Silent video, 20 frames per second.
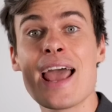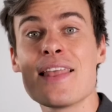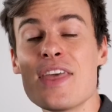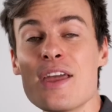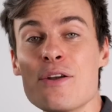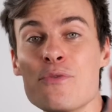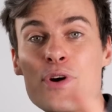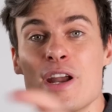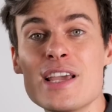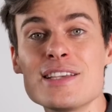And
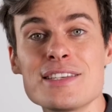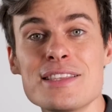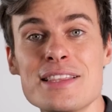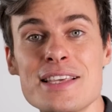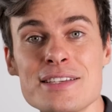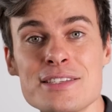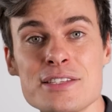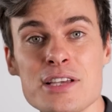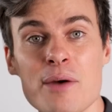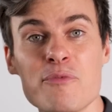their reason
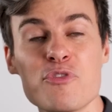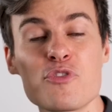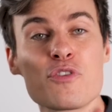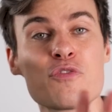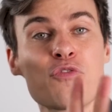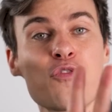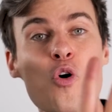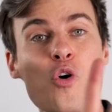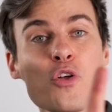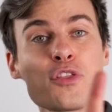this time, for a
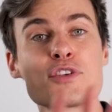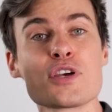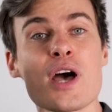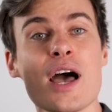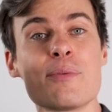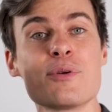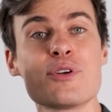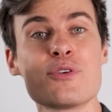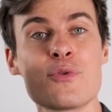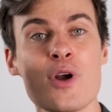fourth
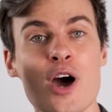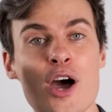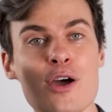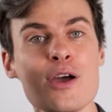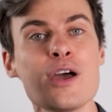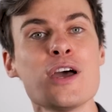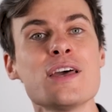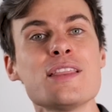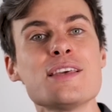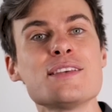time in a
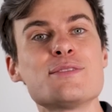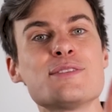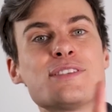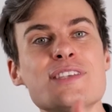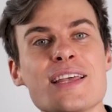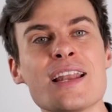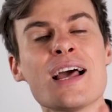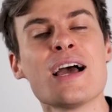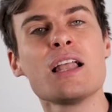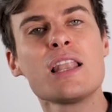row, this is
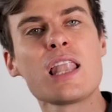it.